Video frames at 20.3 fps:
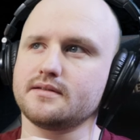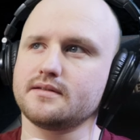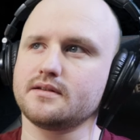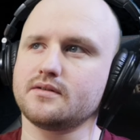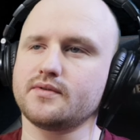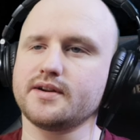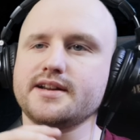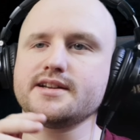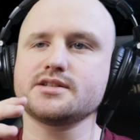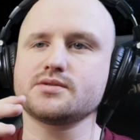
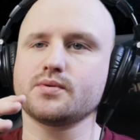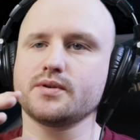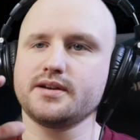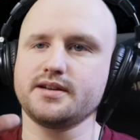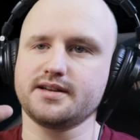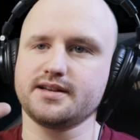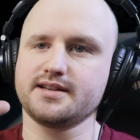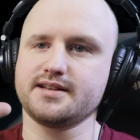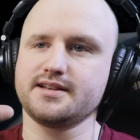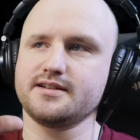a range where
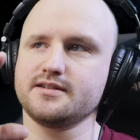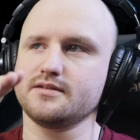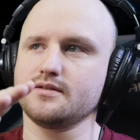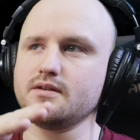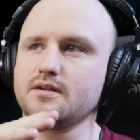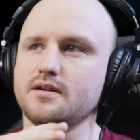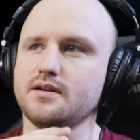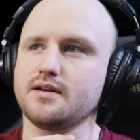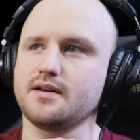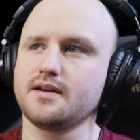you can
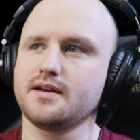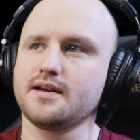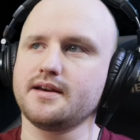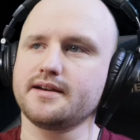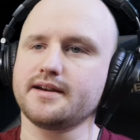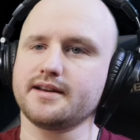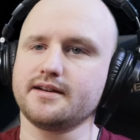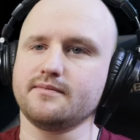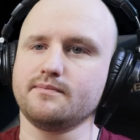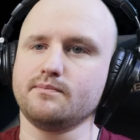hear
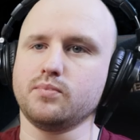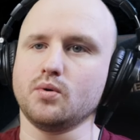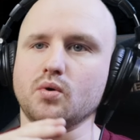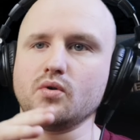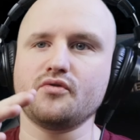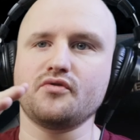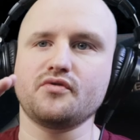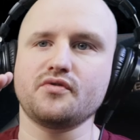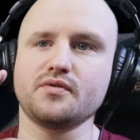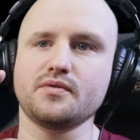kind of
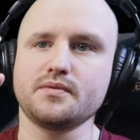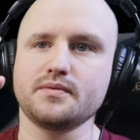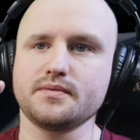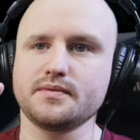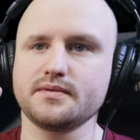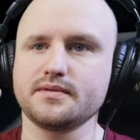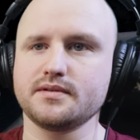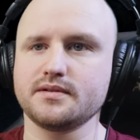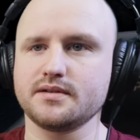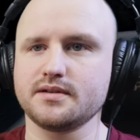both,
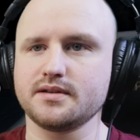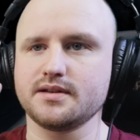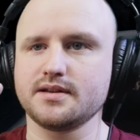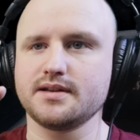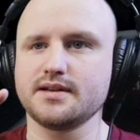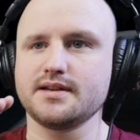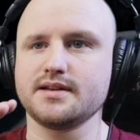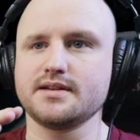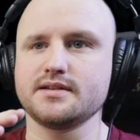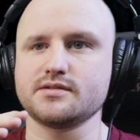
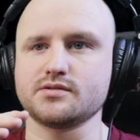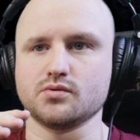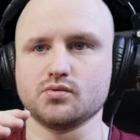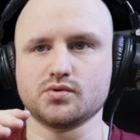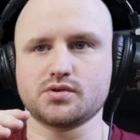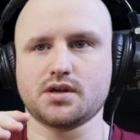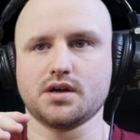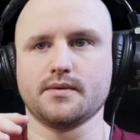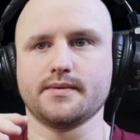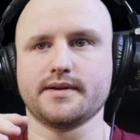so
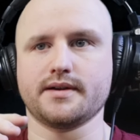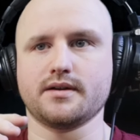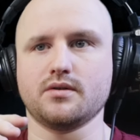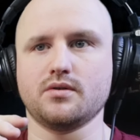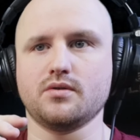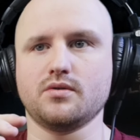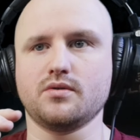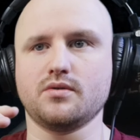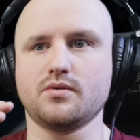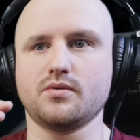it's coming
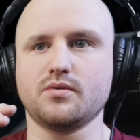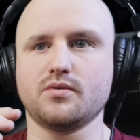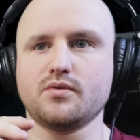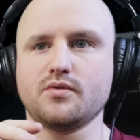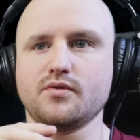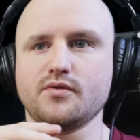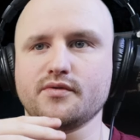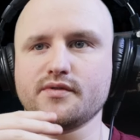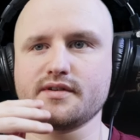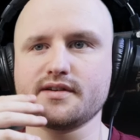
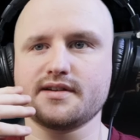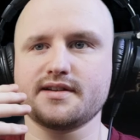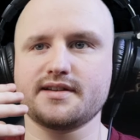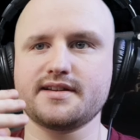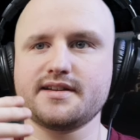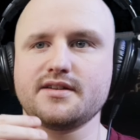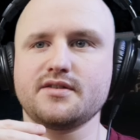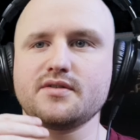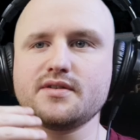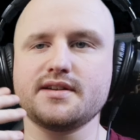over it.
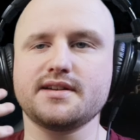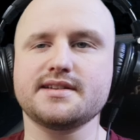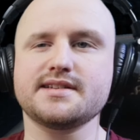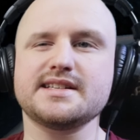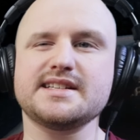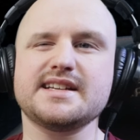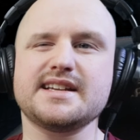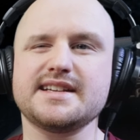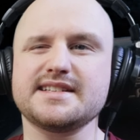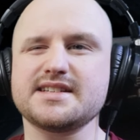Like, you know,
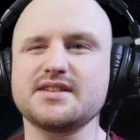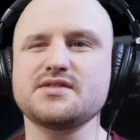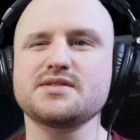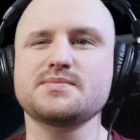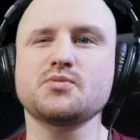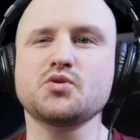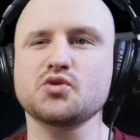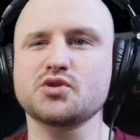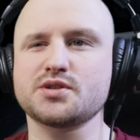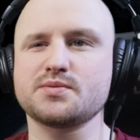it sounds
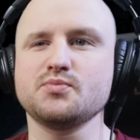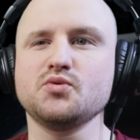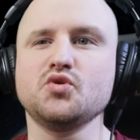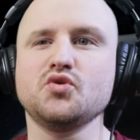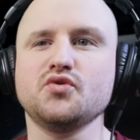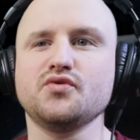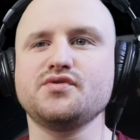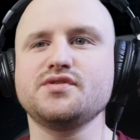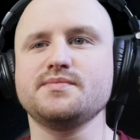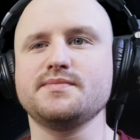more
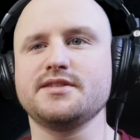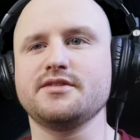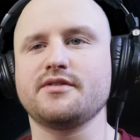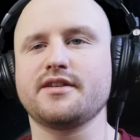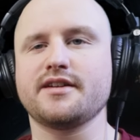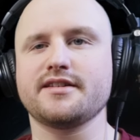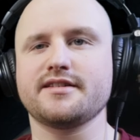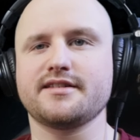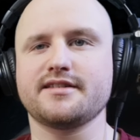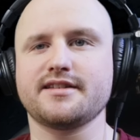smooth to me
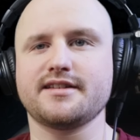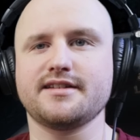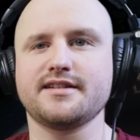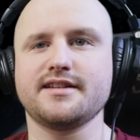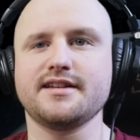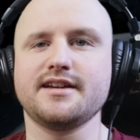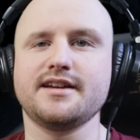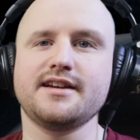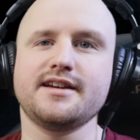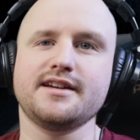rather
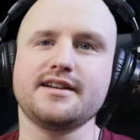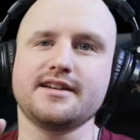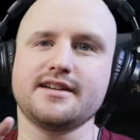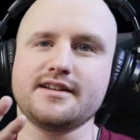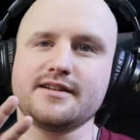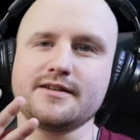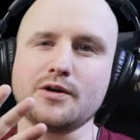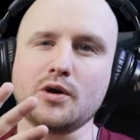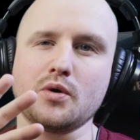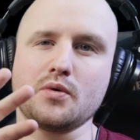than
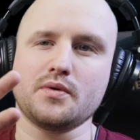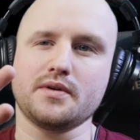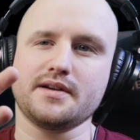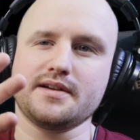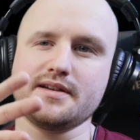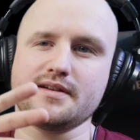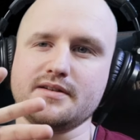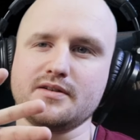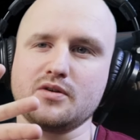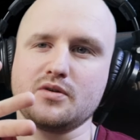
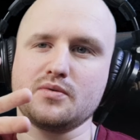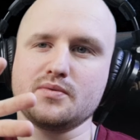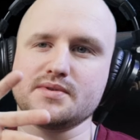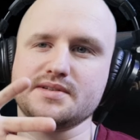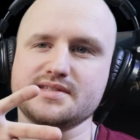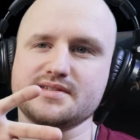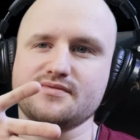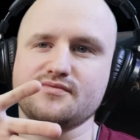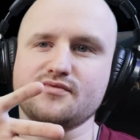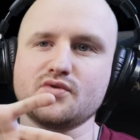it
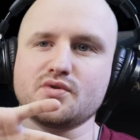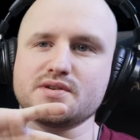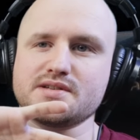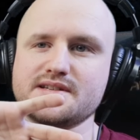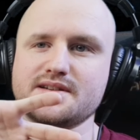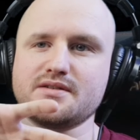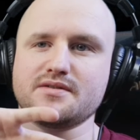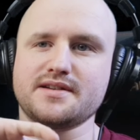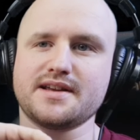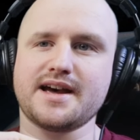always
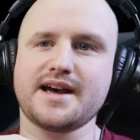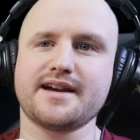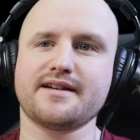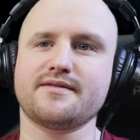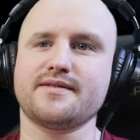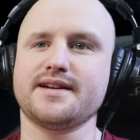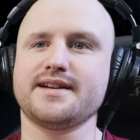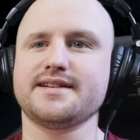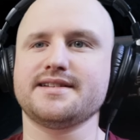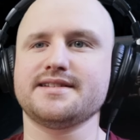focusing on the
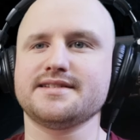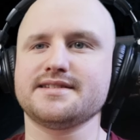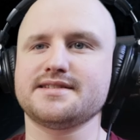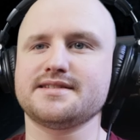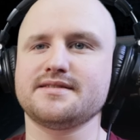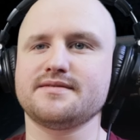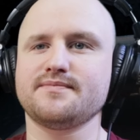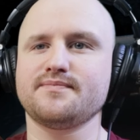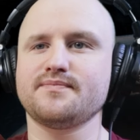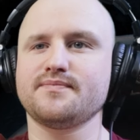higher end